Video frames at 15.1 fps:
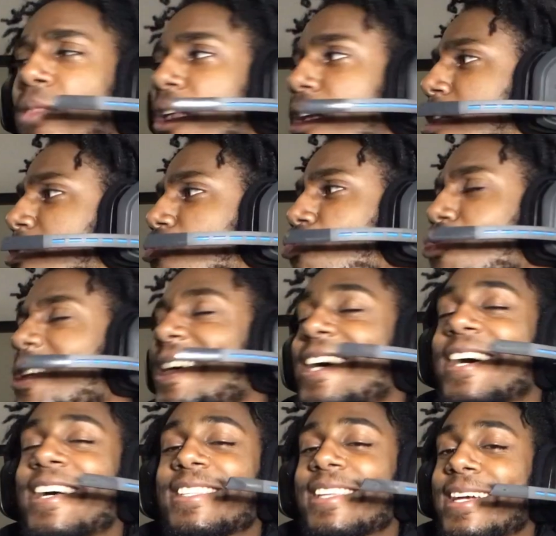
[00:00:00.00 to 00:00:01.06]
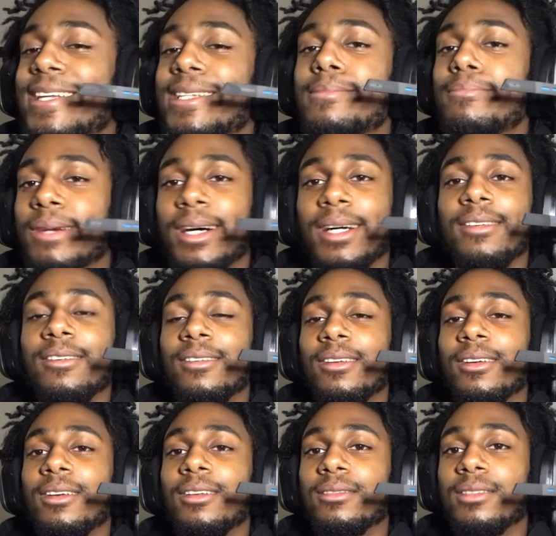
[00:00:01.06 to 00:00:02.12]
And you could ask anybody,
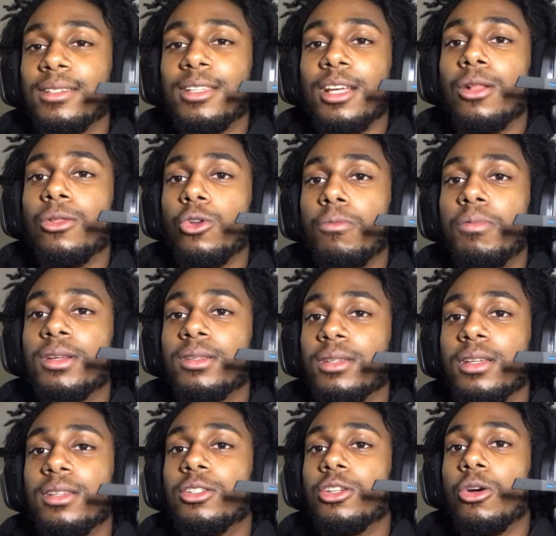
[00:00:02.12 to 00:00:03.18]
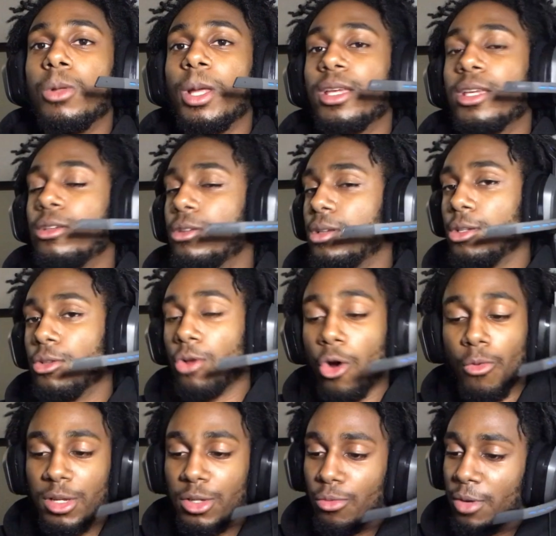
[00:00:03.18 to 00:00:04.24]
this how Lopez is, yo. Like, he's
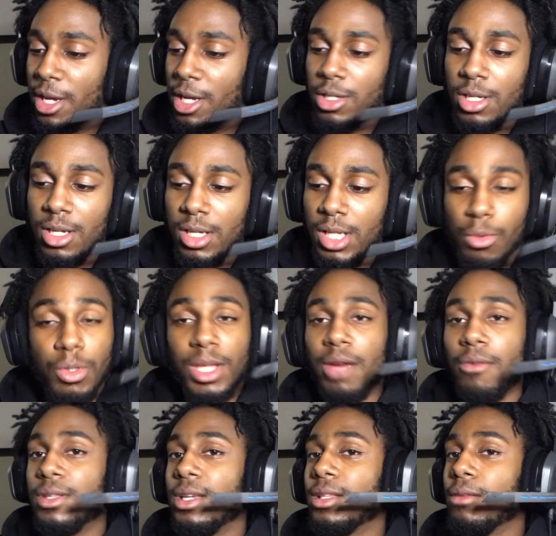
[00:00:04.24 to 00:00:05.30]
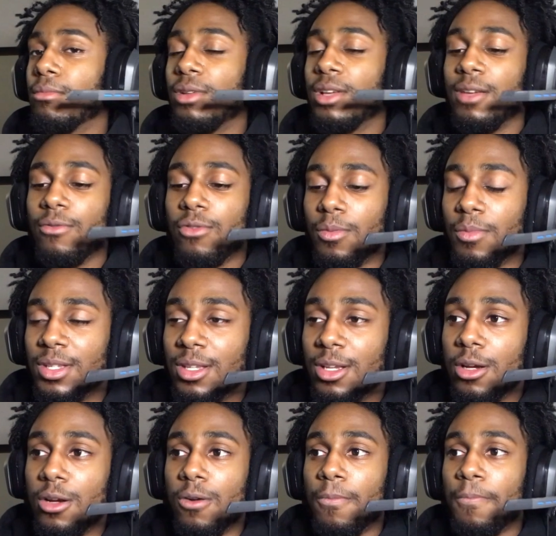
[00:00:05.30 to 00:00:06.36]
always raging. He will never take the blame for
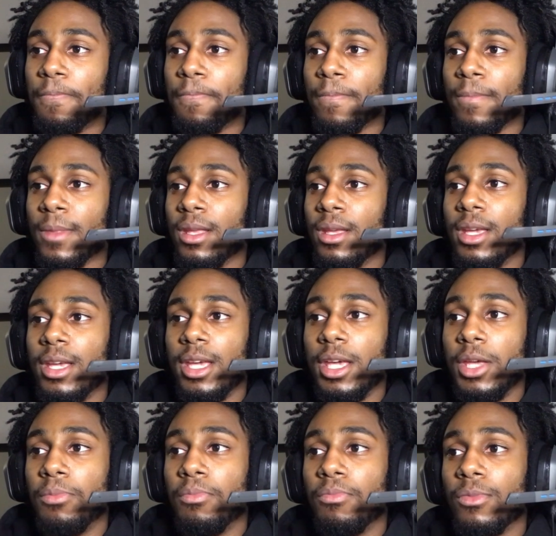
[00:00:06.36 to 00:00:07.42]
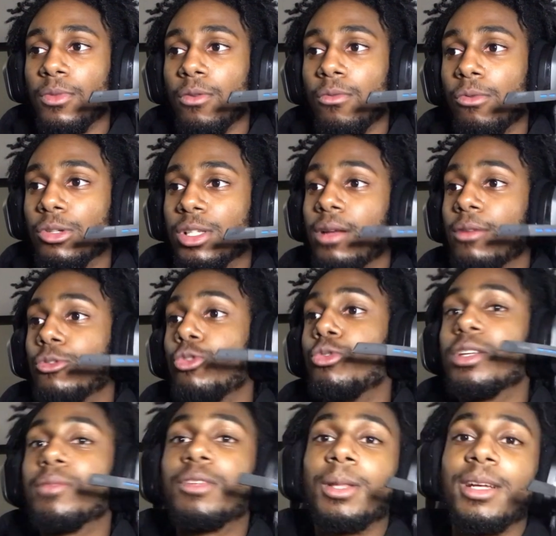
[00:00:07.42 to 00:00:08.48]
himself, and will do something